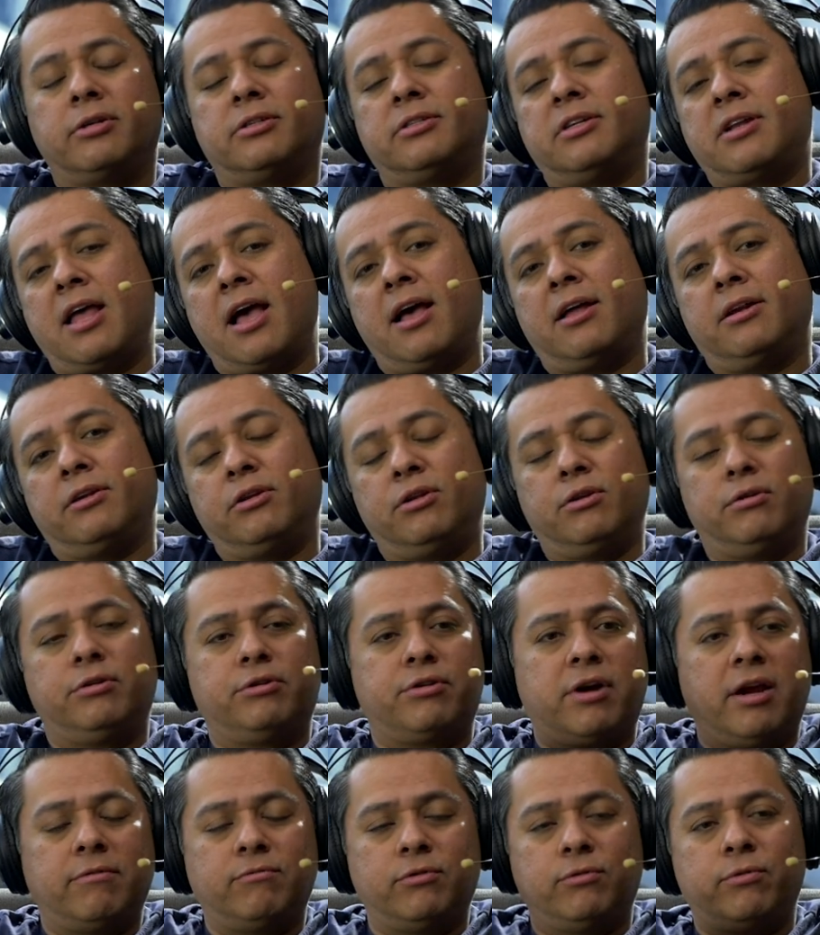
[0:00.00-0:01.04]
because not you
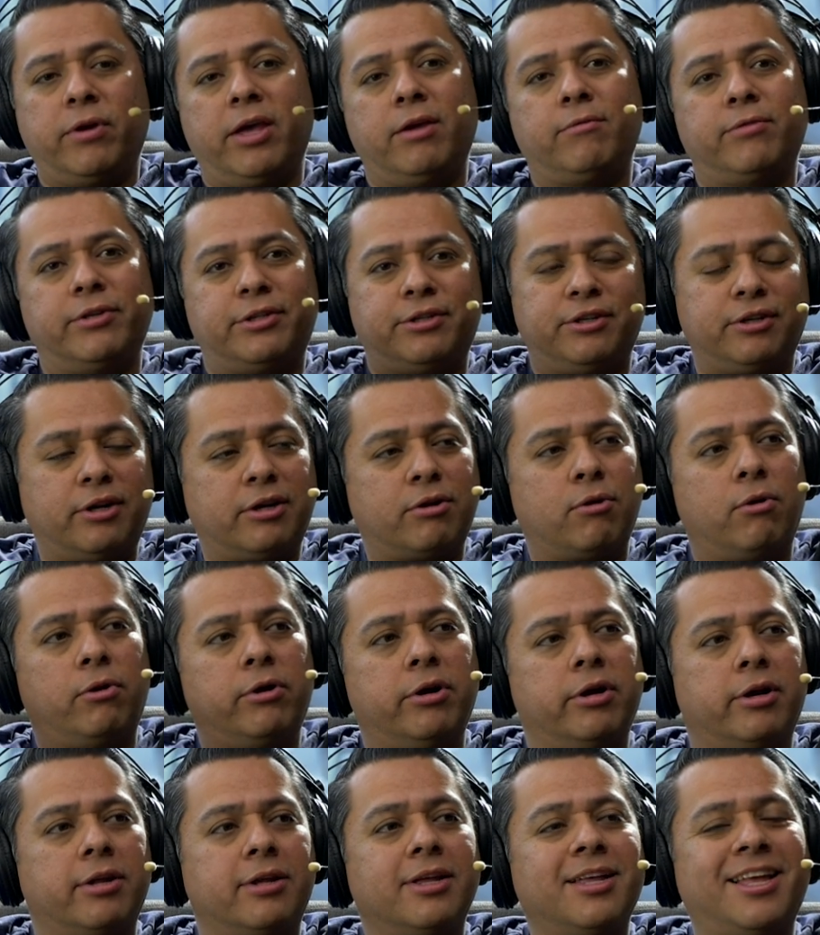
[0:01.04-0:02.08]
drive away with your
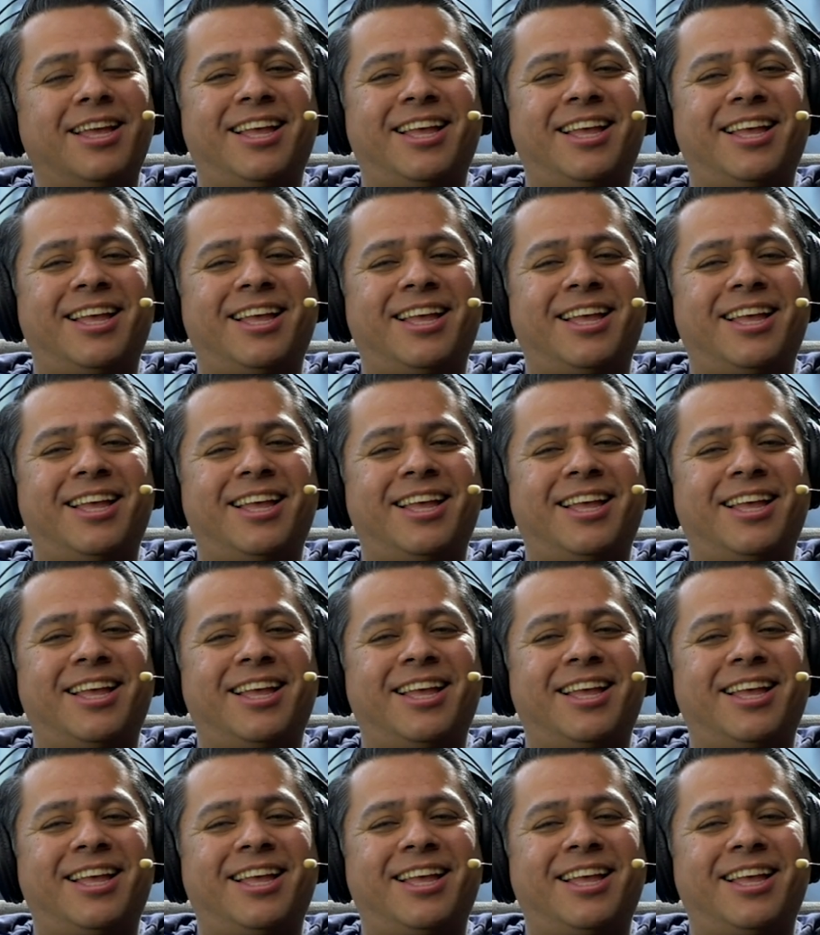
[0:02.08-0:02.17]
cord.